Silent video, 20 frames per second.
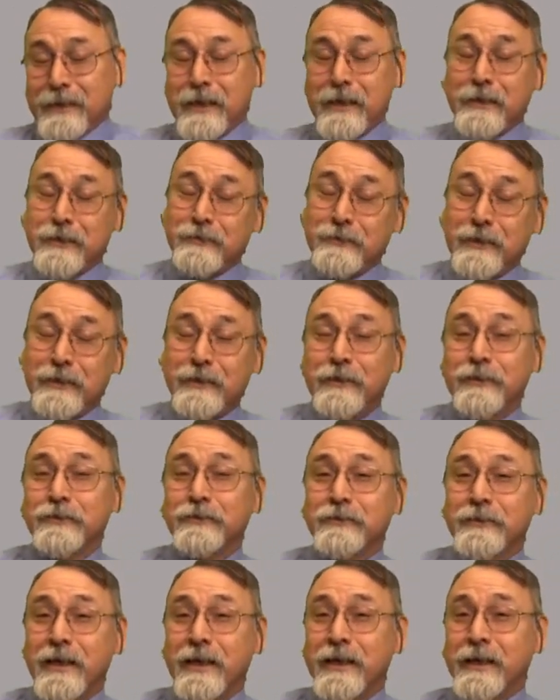because I didn't
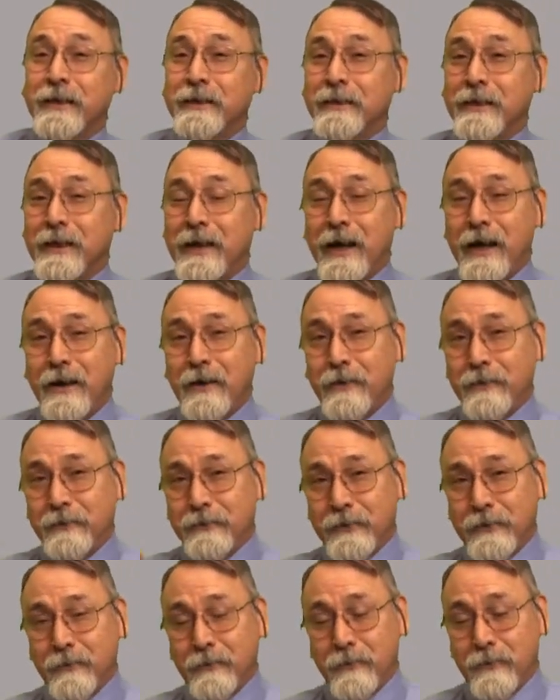understand how
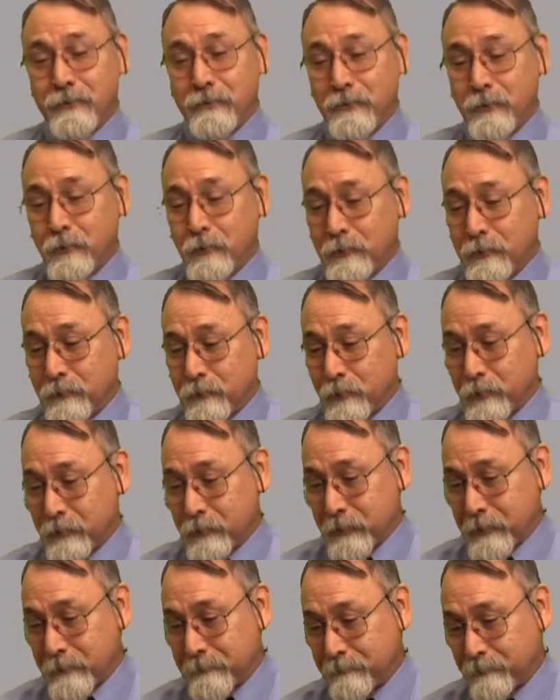the world
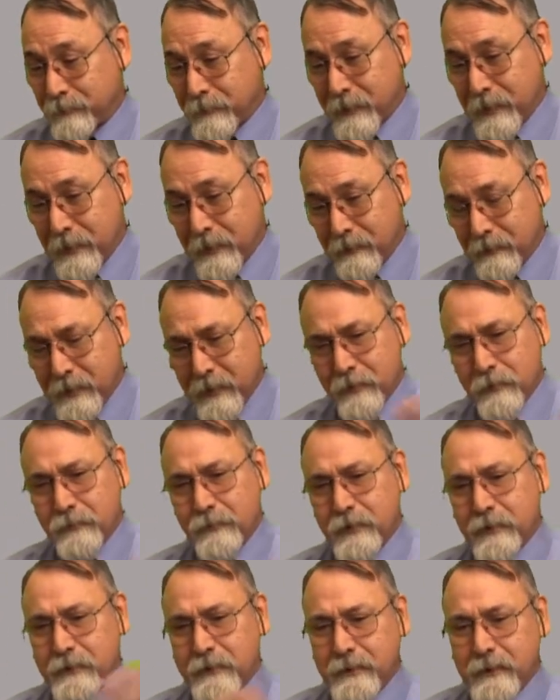worked. The other
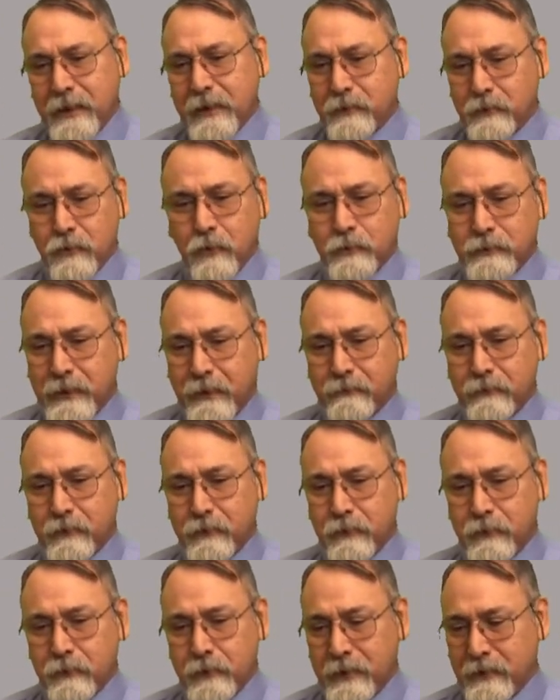thing that you always have to
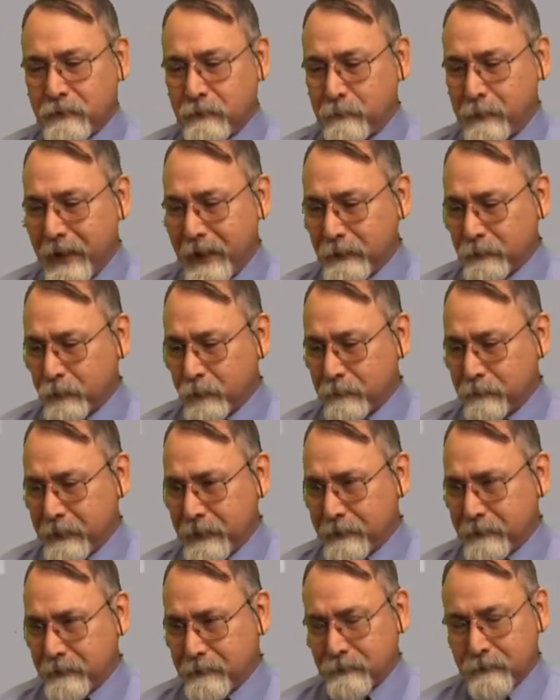do is password
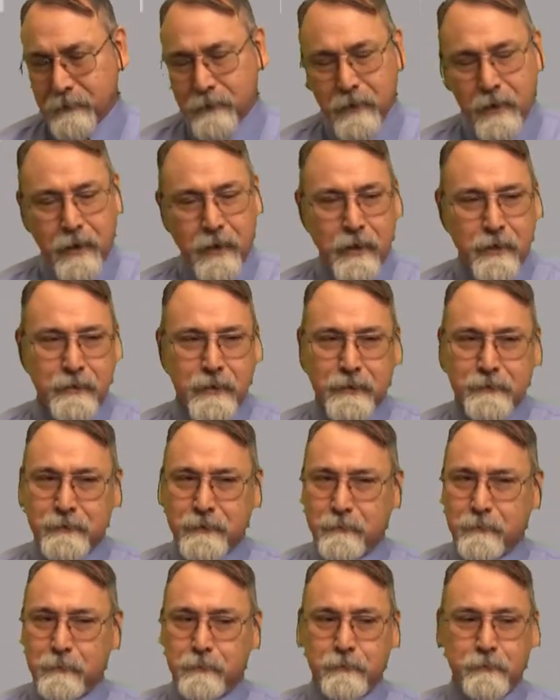maintenance. God,
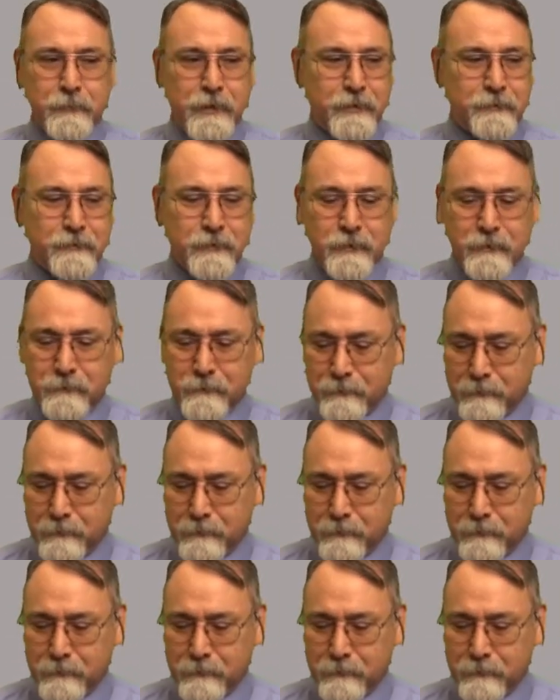that's a